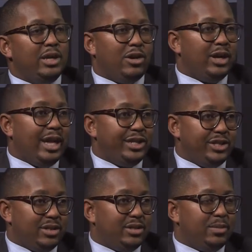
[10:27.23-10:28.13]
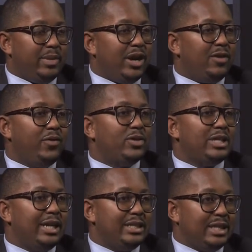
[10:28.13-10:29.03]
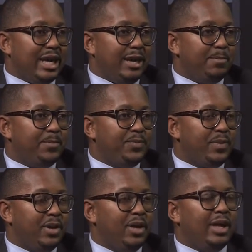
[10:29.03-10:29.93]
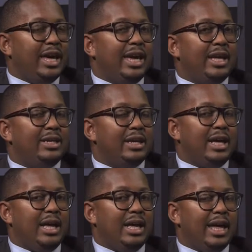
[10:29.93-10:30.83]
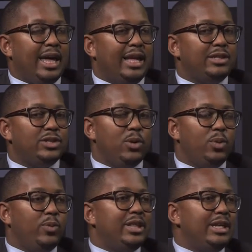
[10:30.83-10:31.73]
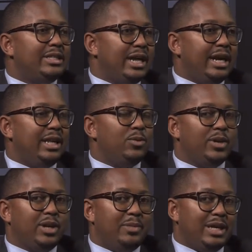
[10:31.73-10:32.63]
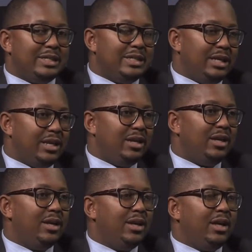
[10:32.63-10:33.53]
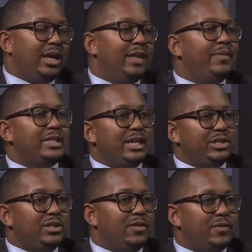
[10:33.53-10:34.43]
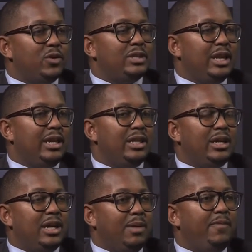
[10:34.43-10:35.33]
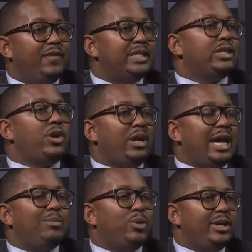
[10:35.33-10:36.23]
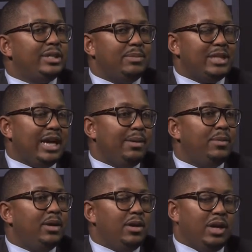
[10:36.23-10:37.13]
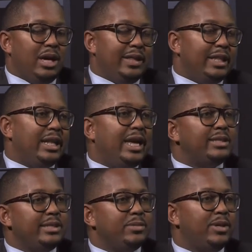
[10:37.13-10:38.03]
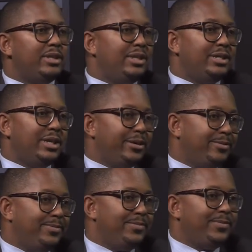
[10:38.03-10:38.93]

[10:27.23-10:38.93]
in our nation to bear our First Lady's name. Mm-hmm. And so we're really excited, and we're going to be extending an invitation to the First Lady to come visit our library sometime in the last 6 months of this year.